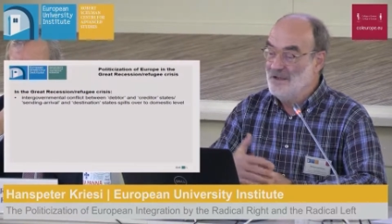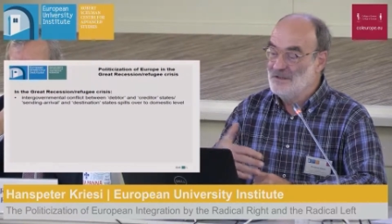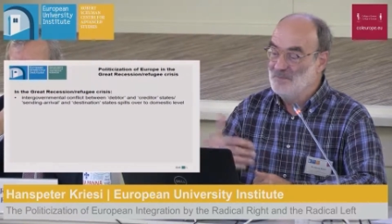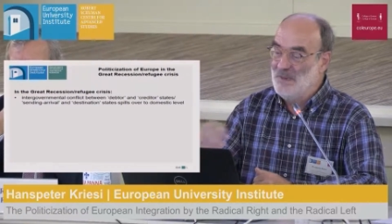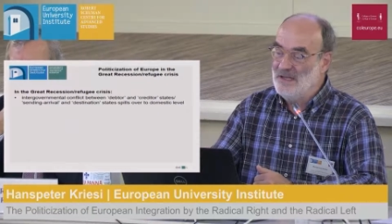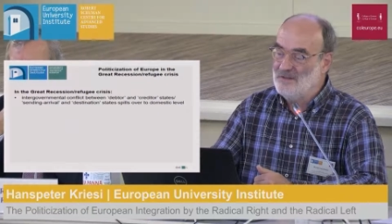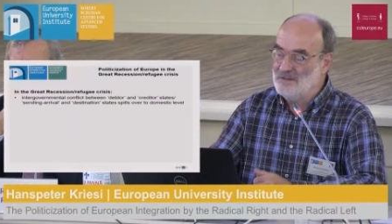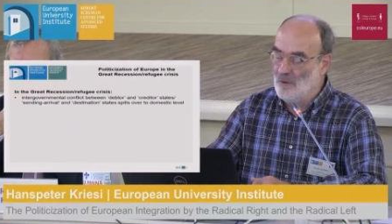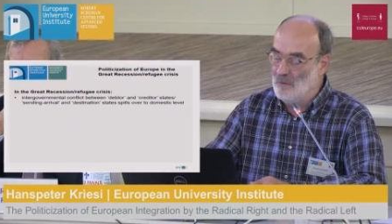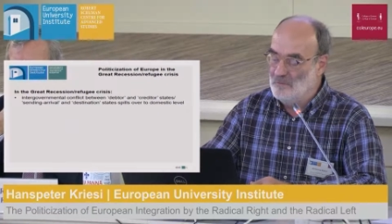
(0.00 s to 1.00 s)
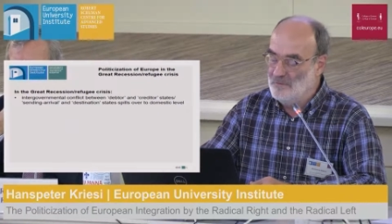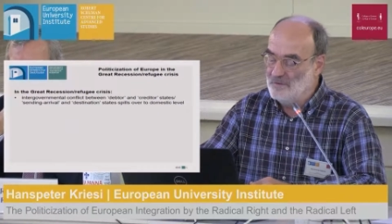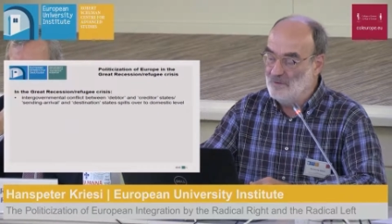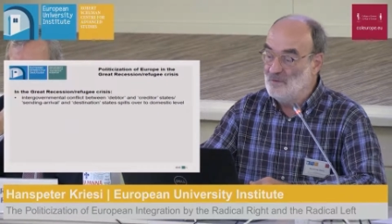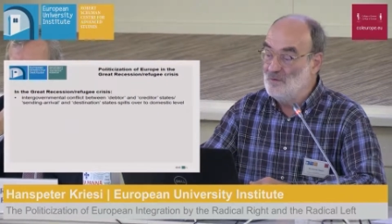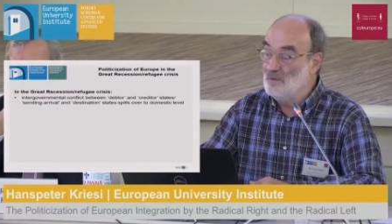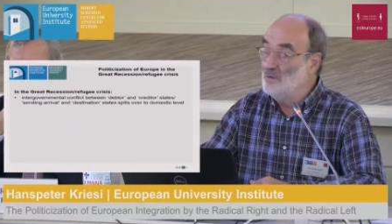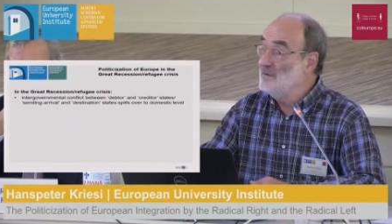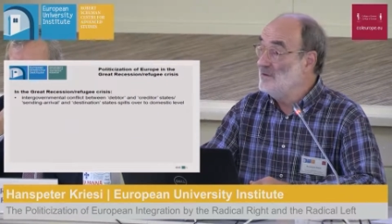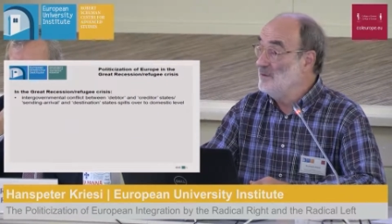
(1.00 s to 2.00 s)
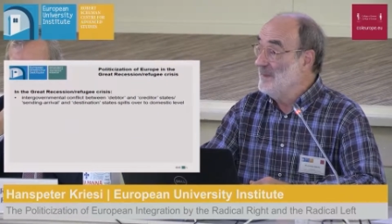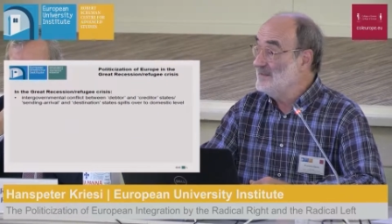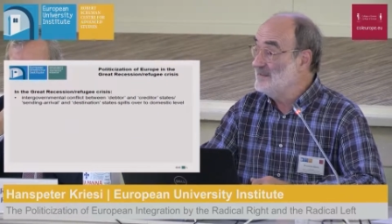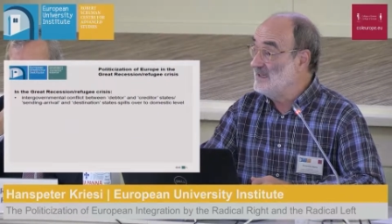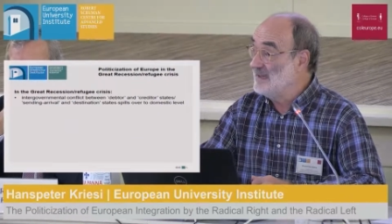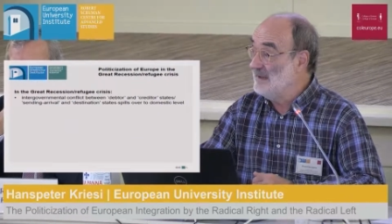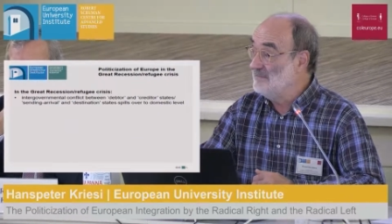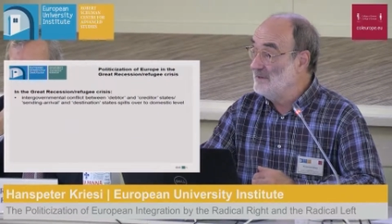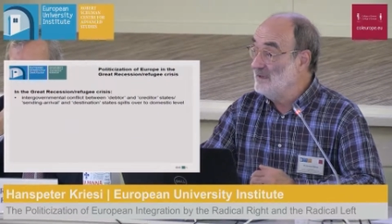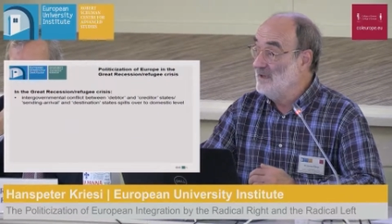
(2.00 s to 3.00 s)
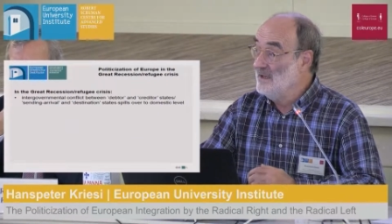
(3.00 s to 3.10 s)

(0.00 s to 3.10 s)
spills over to the domestic level.